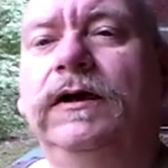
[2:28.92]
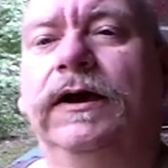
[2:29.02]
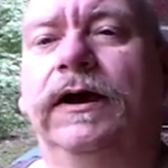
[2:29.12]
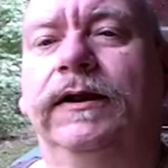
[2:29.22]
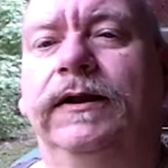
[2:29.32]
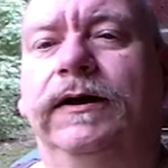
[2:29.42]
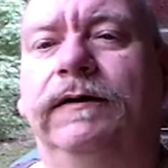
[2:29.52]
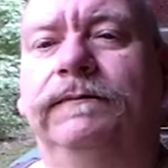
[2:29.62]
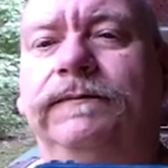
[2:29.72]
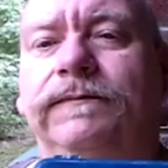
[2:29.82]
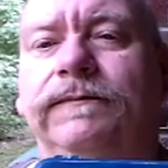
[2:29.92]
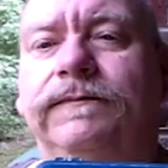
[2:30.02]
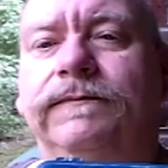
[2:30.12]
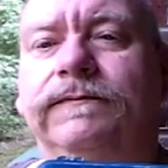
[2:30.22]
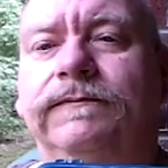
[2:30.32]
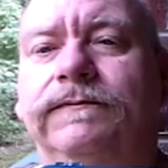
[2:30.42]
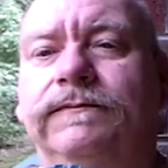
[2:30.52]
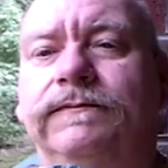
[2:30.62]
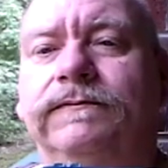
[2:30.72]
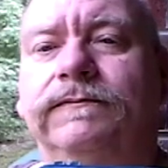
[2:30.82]
And I
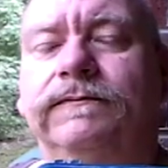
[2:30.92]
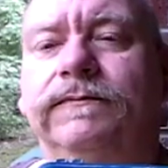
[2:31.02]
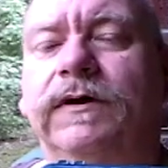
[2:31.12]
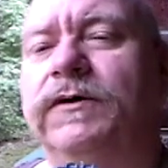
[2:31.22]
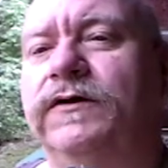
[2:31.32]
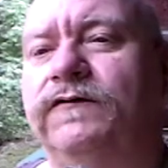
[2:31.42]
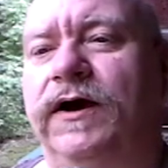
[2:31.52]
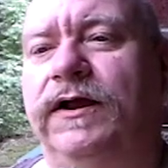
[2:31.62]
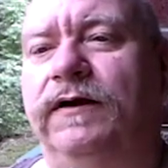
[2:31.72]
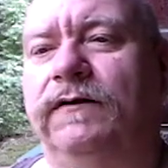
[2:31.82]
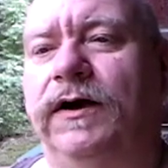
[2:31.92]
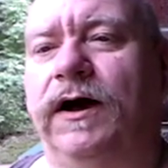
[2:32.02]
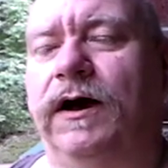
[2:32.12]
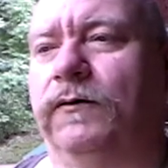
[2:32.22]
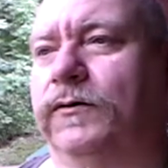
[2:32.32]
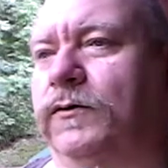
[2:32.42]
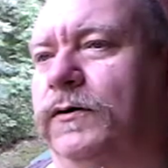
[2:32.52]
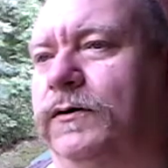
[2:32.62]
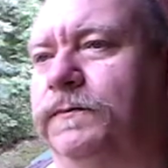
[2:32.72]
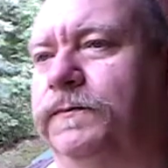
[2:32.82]
want to try an area out
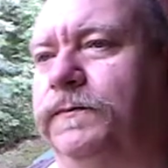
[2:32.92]
or